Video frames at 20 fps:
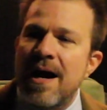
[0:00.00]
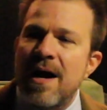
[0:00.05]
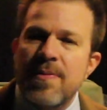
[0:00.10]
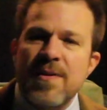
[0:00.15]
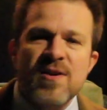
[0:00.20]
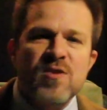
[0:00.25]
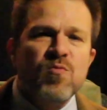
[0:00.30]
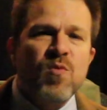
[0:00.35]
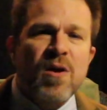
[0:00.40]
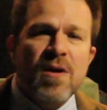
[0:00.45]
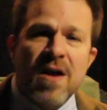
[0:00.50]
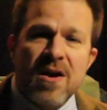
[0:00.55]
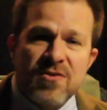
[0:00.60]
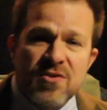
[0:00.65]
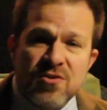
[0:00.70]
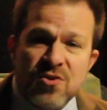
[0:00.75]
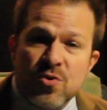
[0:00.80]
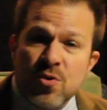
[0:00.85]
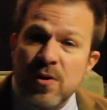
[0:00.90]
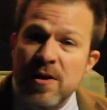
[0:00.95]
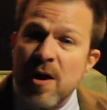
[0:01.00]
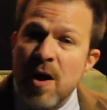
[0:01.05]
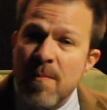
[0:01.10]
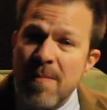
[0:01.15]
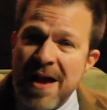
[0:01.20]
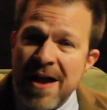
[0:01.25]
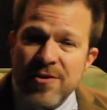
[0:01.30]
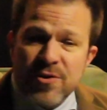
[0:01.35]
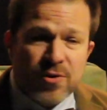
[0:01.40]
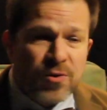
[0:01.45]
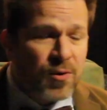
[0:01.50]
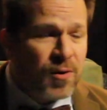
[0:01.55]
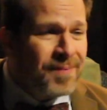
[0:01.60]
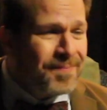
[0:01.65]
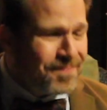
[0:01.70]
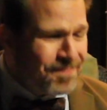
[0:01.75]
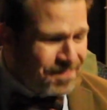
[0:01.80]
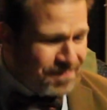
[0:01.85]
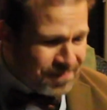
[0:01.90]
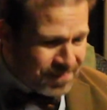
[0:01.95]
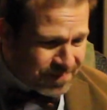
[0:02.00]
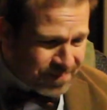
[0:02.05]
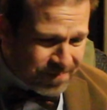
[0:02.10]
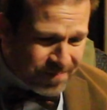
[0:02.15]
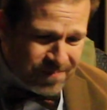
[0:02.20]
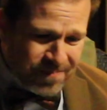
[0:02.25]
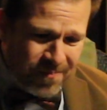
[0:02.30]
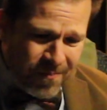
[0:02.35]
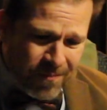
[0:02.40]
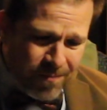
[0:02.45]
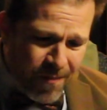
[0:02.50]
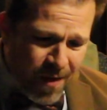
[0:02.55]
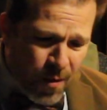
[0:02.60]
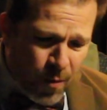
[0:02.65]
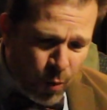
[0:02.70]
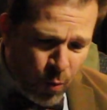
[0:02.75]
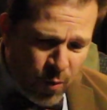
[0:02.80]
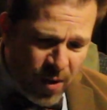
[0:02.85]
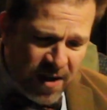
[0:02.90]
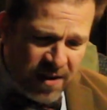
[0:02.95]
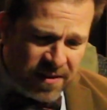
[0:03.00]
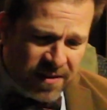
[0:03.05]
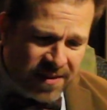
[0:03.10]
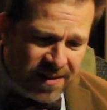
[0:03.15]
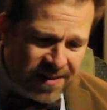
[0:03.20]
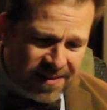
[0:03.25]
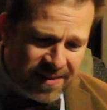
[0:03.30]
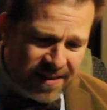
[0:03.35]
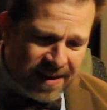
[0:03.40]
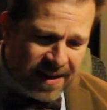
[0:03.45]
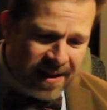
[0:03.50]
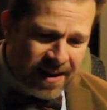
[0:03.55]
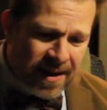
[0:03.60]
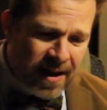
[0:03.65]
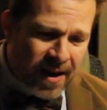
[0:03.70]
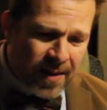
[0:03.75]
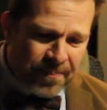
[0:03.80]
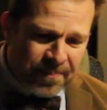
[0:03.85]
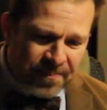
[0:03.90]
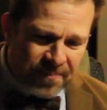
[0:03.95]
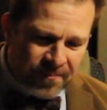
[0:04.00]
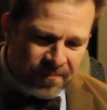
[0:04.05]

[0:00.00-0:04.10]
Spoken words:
These warehouses truly are magical, with the